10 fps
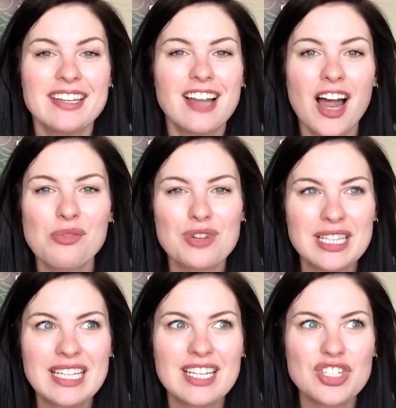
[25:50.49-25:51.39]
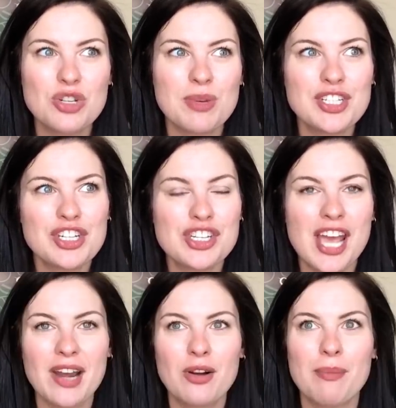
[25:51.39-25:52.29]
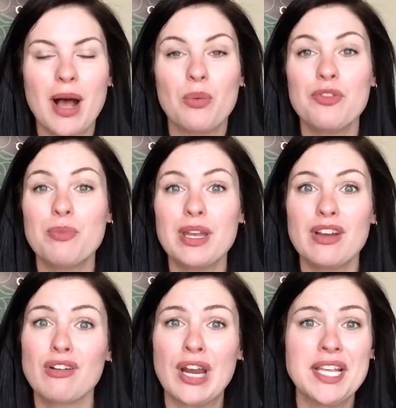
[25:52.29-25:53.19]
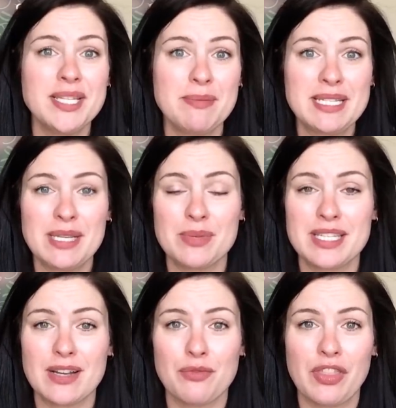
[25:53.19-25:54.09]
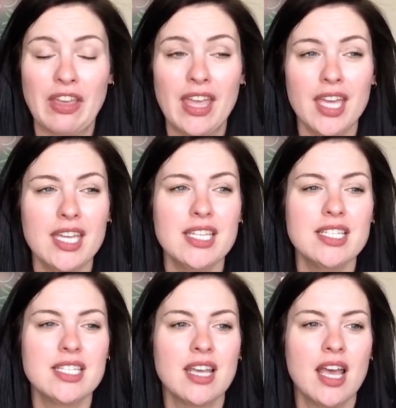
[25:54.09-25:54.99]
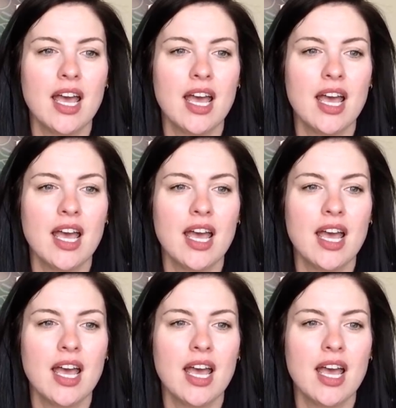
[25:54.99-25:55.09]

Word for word: Not really too much to chatter about. We've been crazy busy with stuff with the kids.